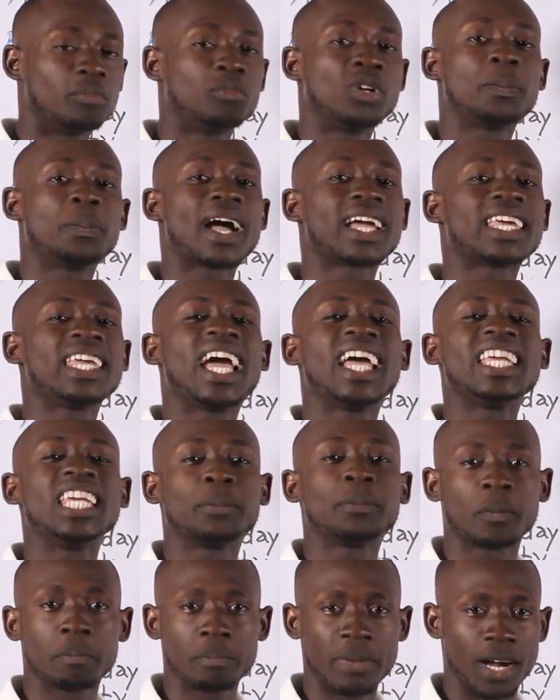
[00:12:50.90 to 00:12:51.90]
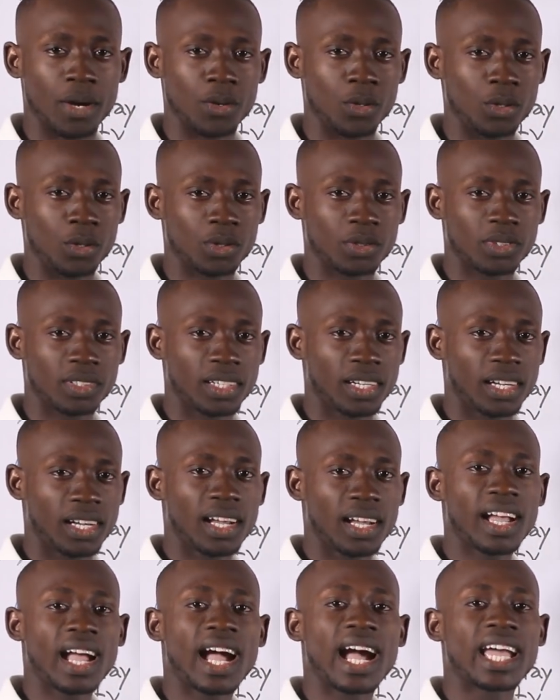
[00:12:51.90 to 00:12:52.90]
Moi, pas gagné rien pour me baou.
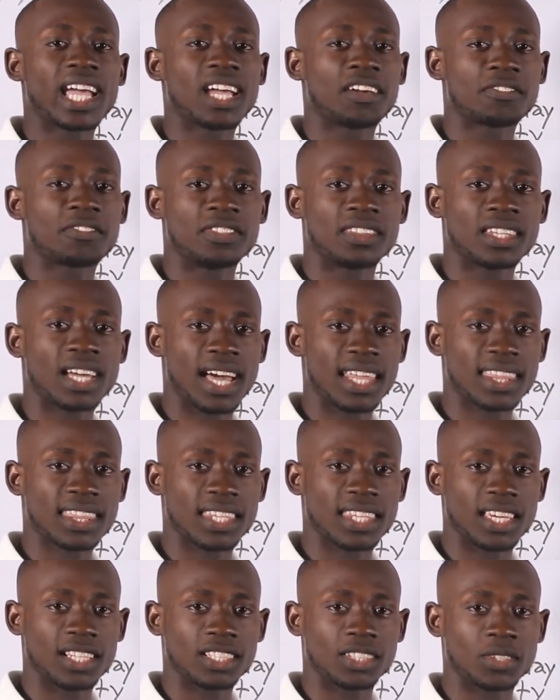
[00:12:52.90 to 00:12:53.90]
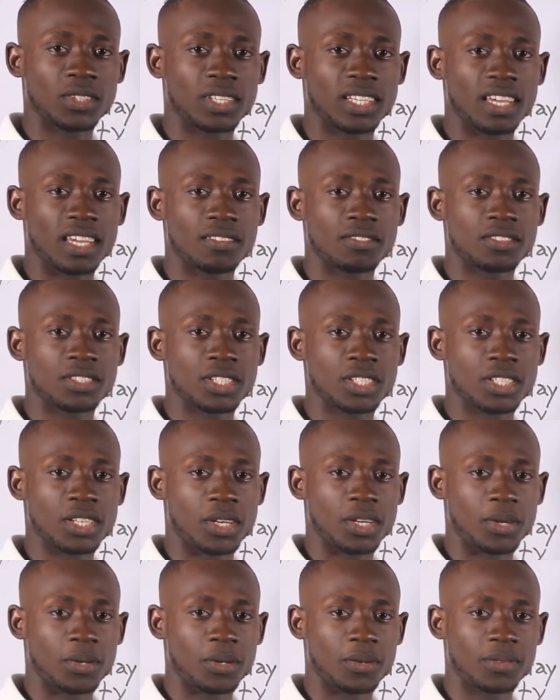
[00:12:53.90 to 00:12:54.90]
I have nothing to give to
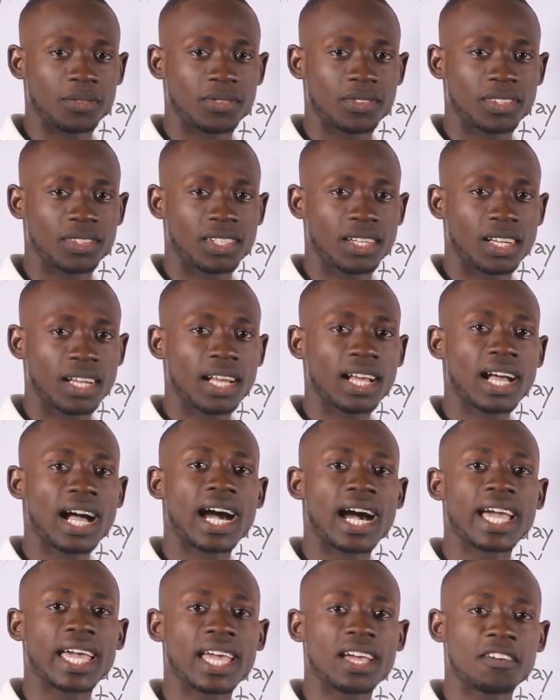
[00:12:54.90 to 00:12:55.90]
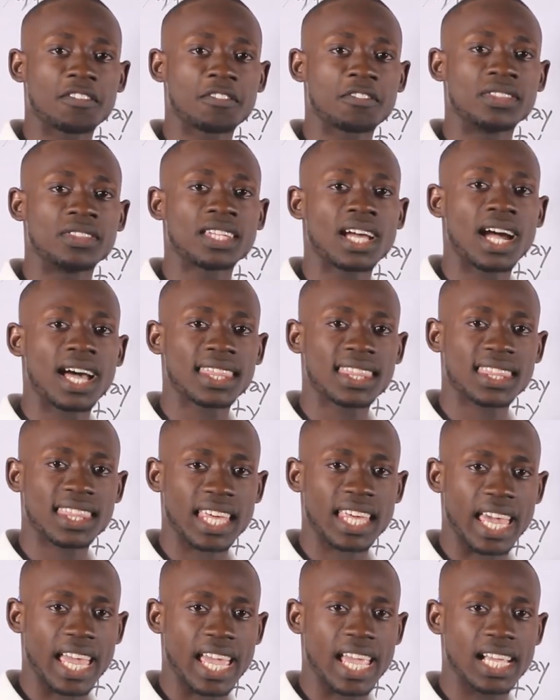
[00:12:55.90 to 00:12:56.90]
you. I have
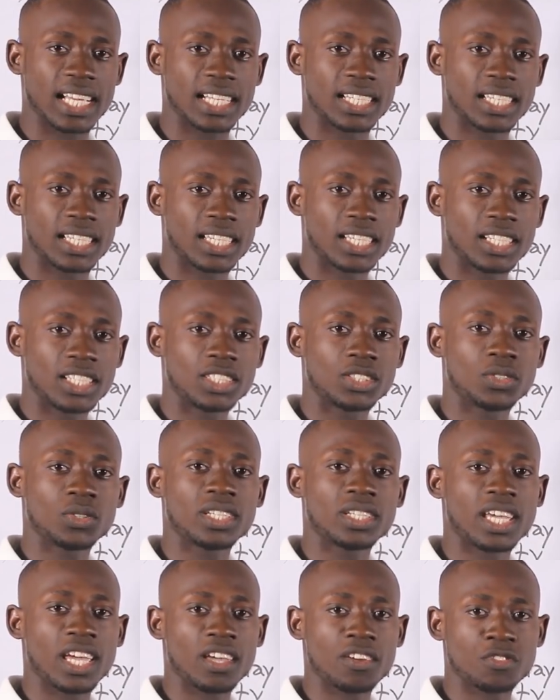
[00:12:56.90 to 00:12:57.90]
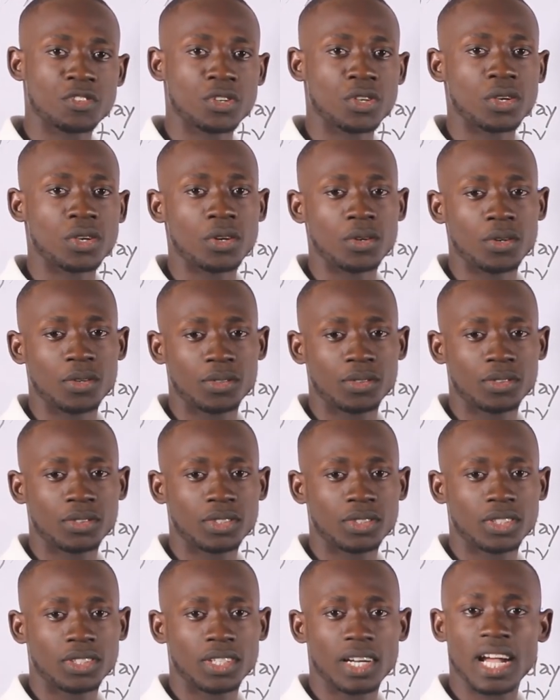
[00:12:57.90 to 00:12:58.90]
nothing to give you.
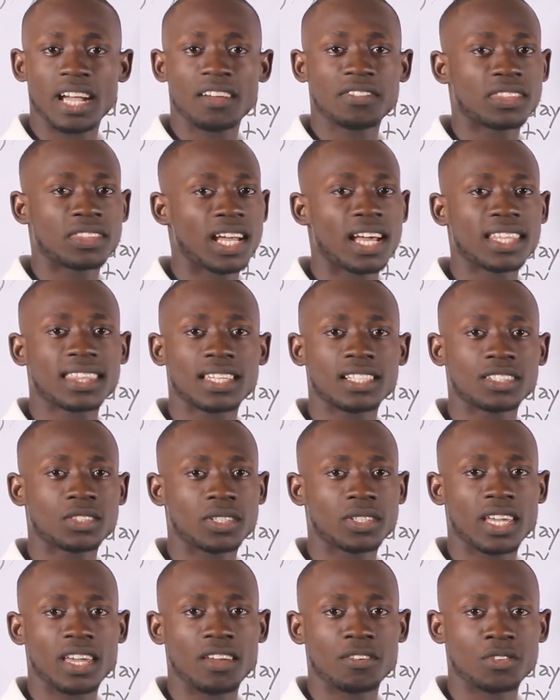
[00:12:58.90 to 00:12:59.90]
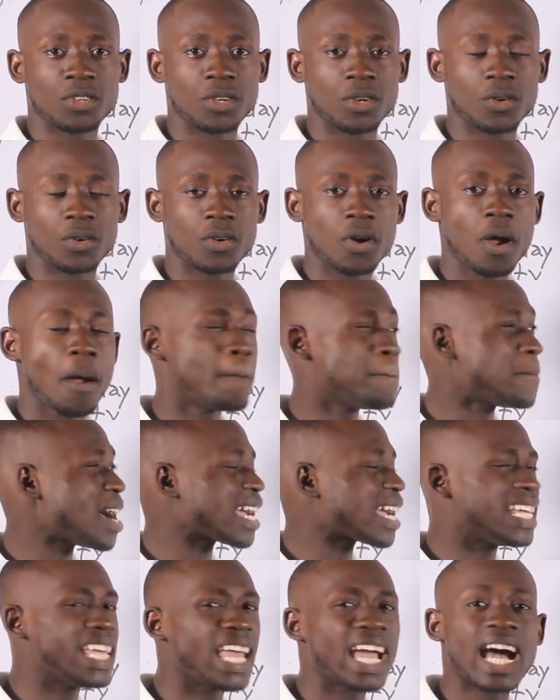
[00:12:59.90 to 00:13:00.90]
I have nothing to give you.
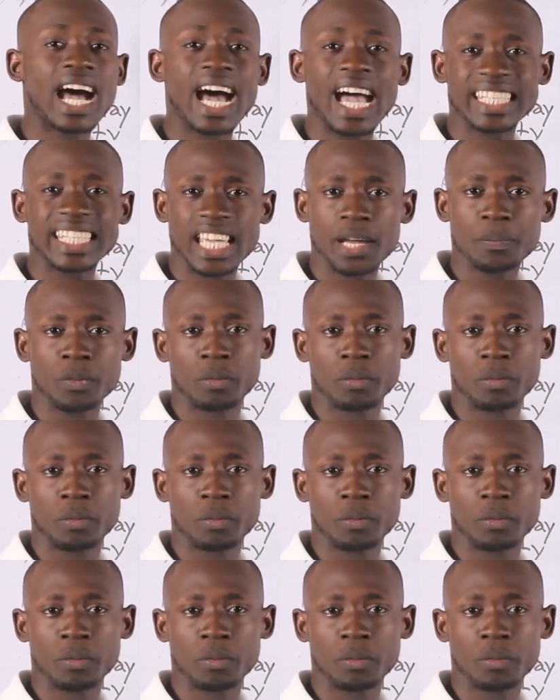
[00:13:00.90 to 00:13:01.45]
Pa gen anyen